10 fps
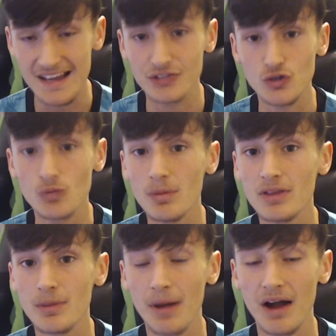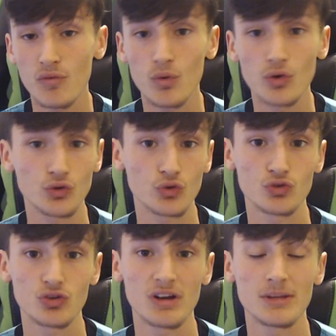EA do make the pack rewards
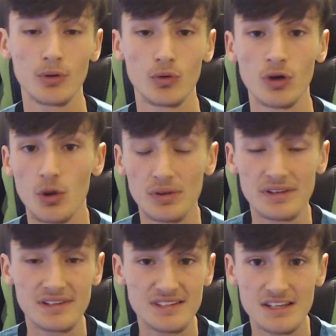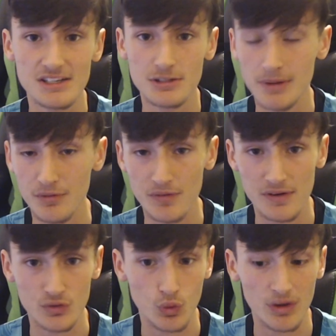untradeable. We did see this a bit in
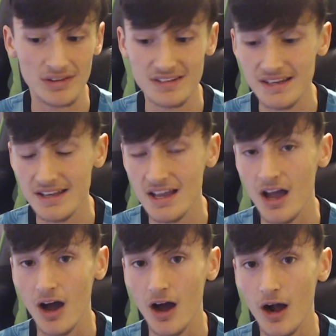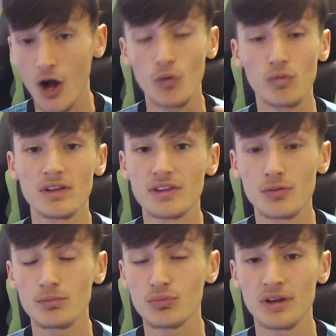FIFA 20, hopefully they
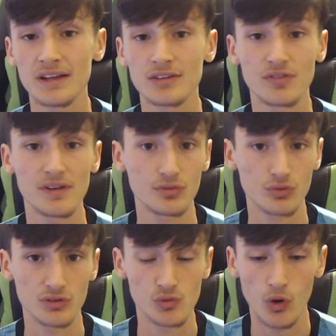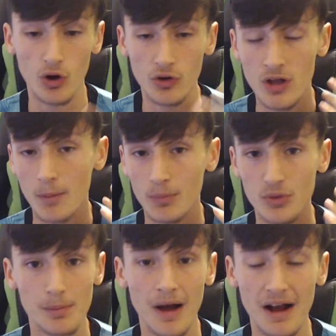don't bring it into FIFA 21,
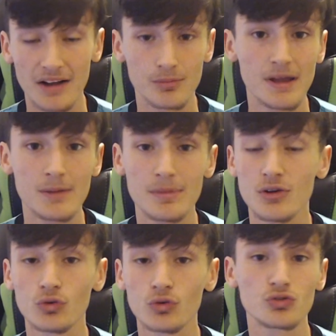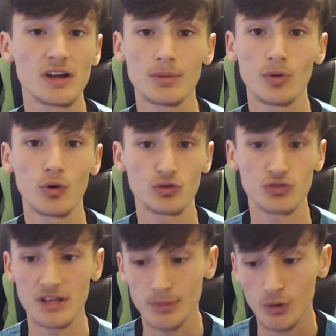but the packs may be untradeable or
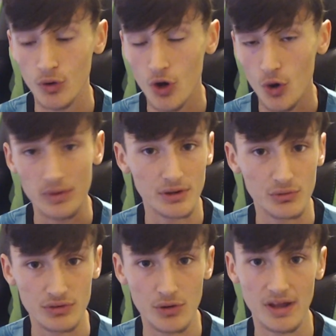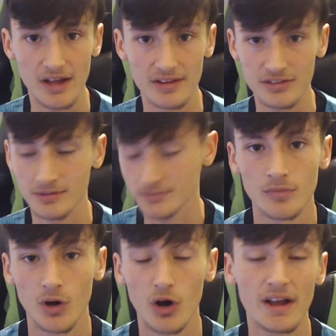tradable, we don't know yet.
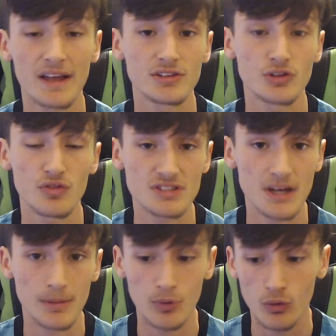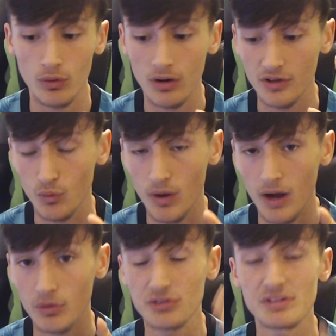Okay, so for example as
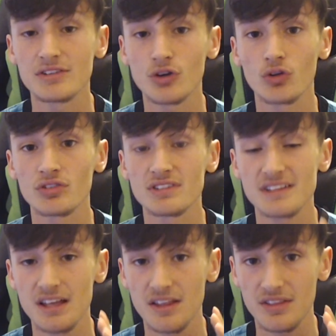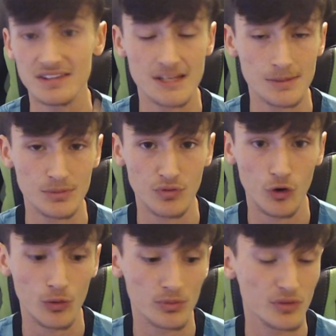well, you need to consider the team's form.